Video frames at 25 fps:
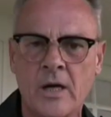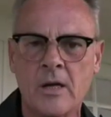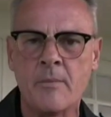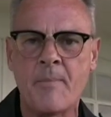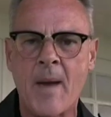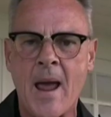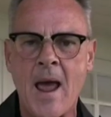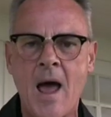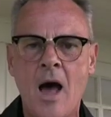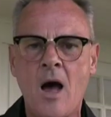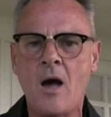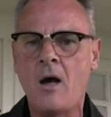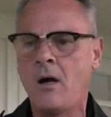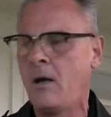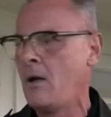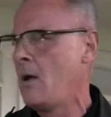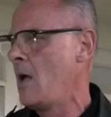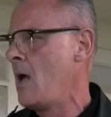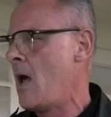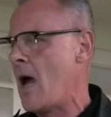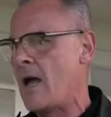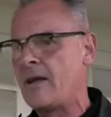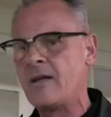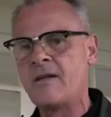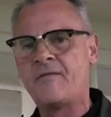about,
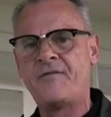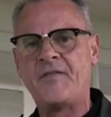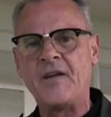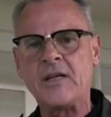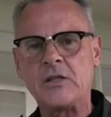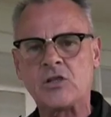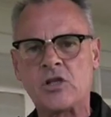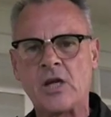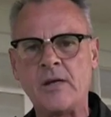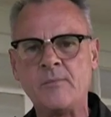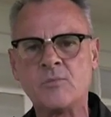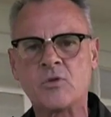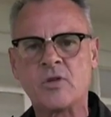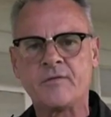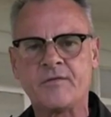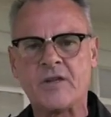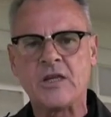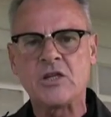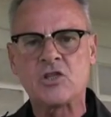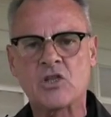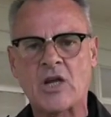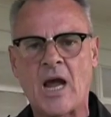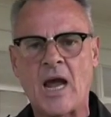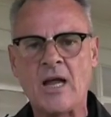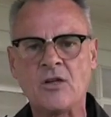and the victims of
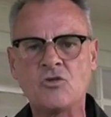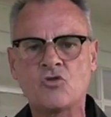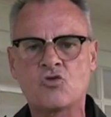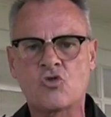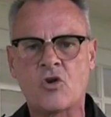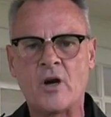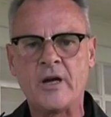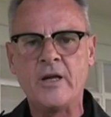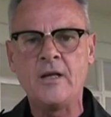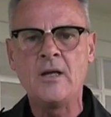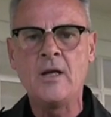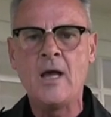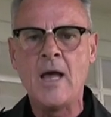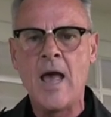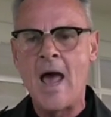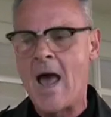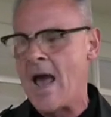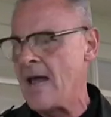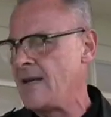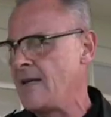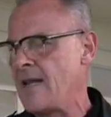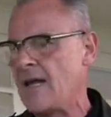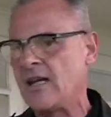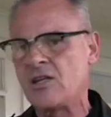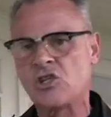this country
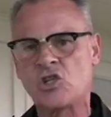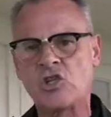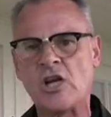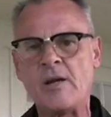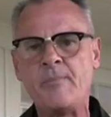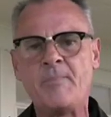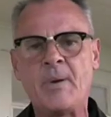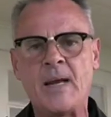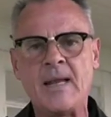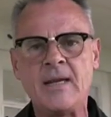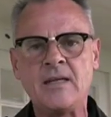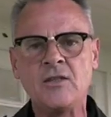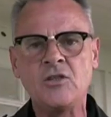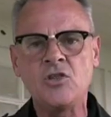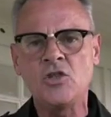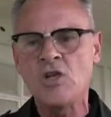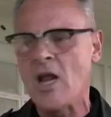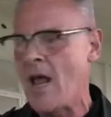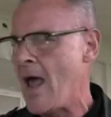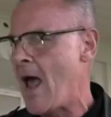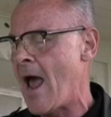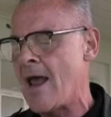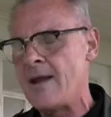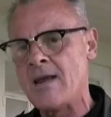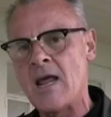and their siblings
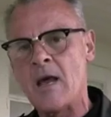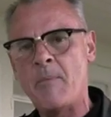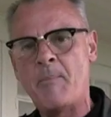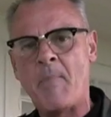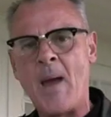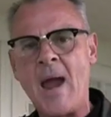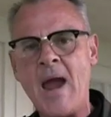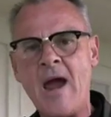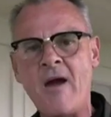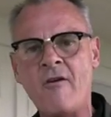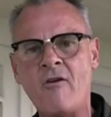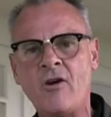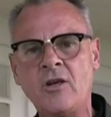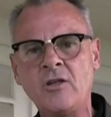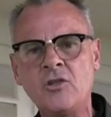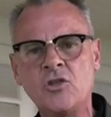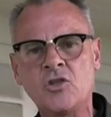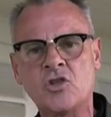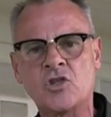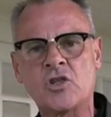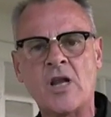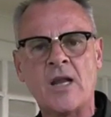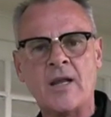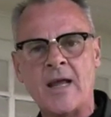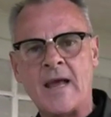and their
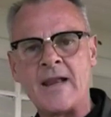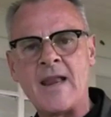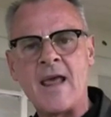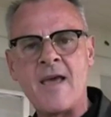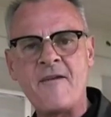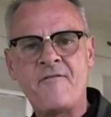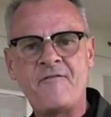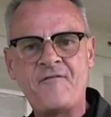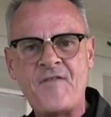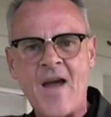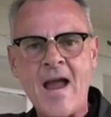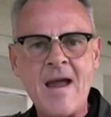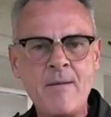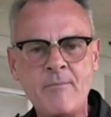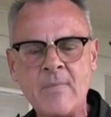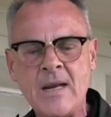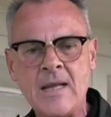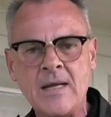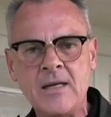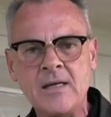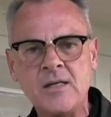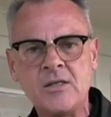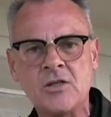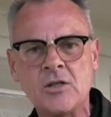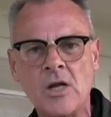parents and their
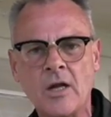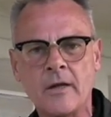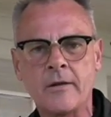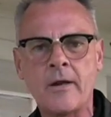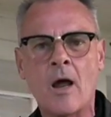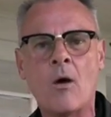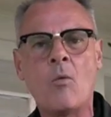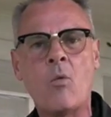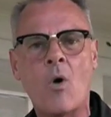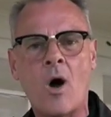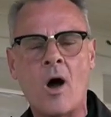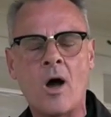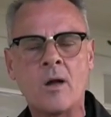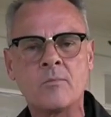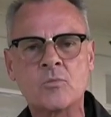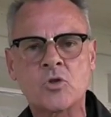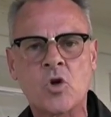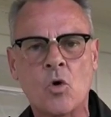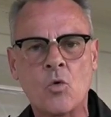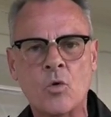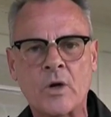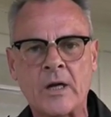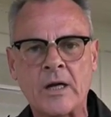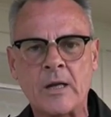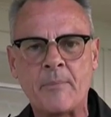families know what I'm
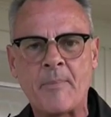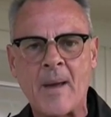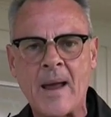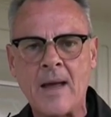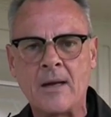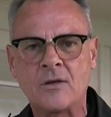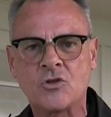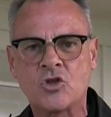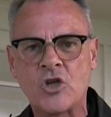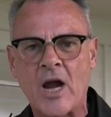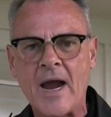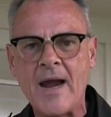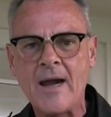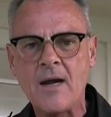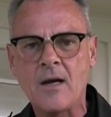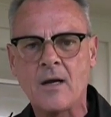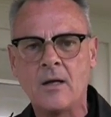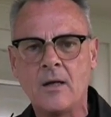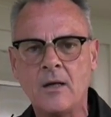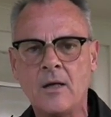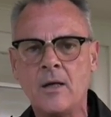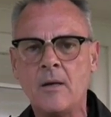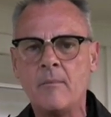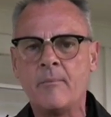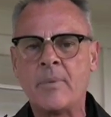talking about, Jack.
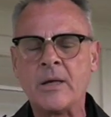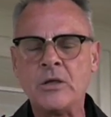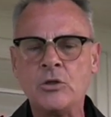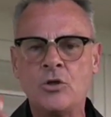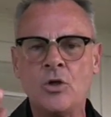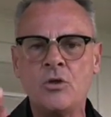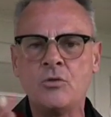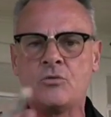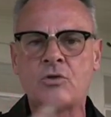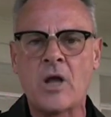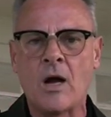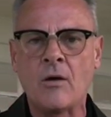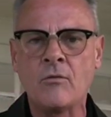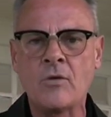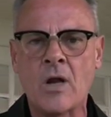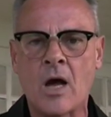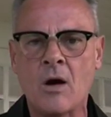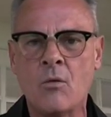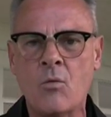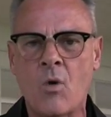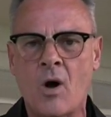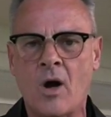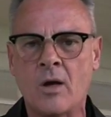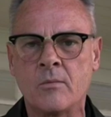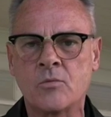But you don't know
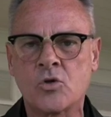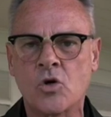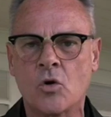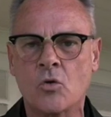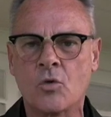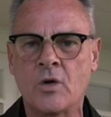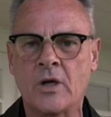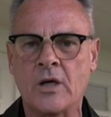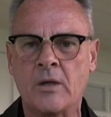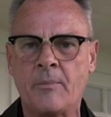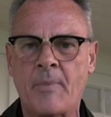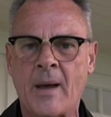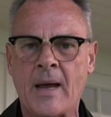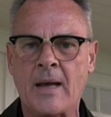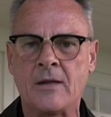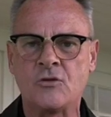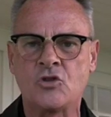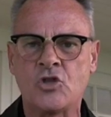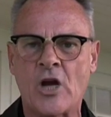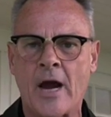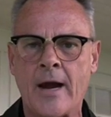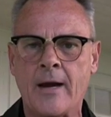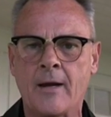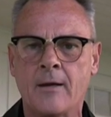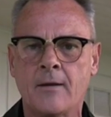what I'm talking about,
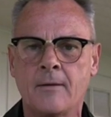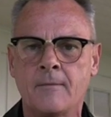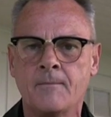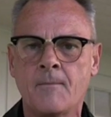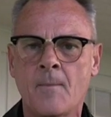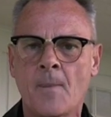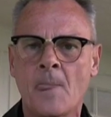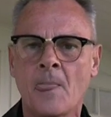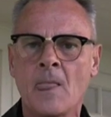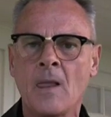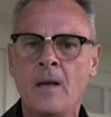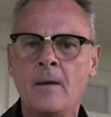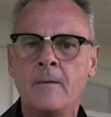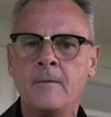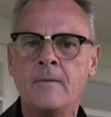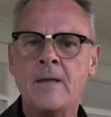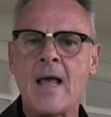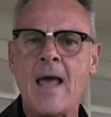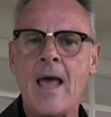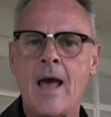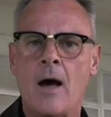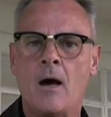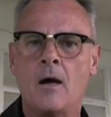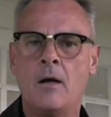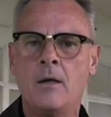Jack.
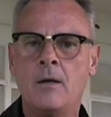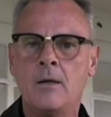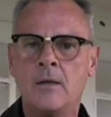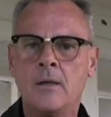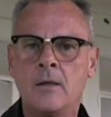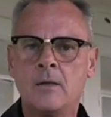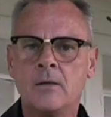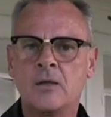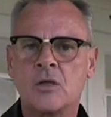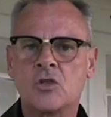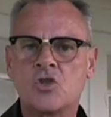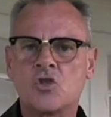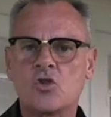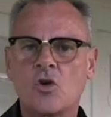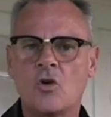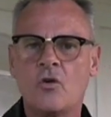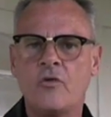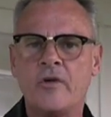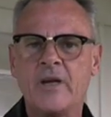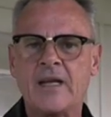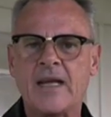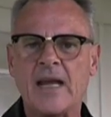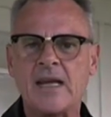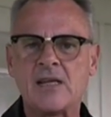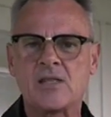Now, the
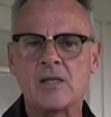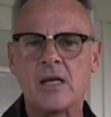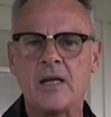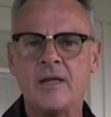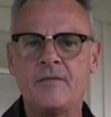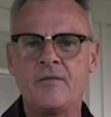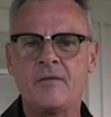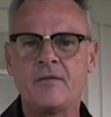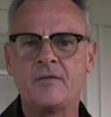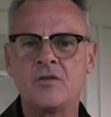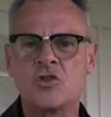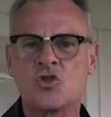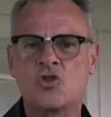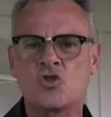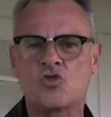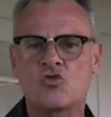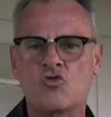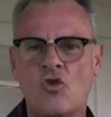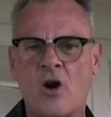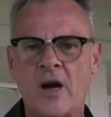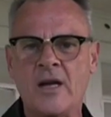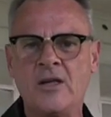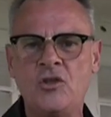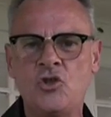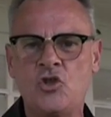story gets even
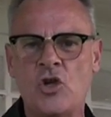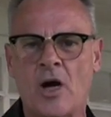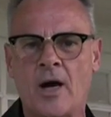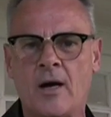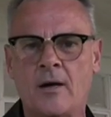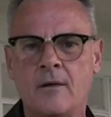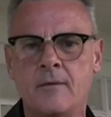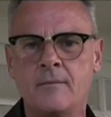stranger.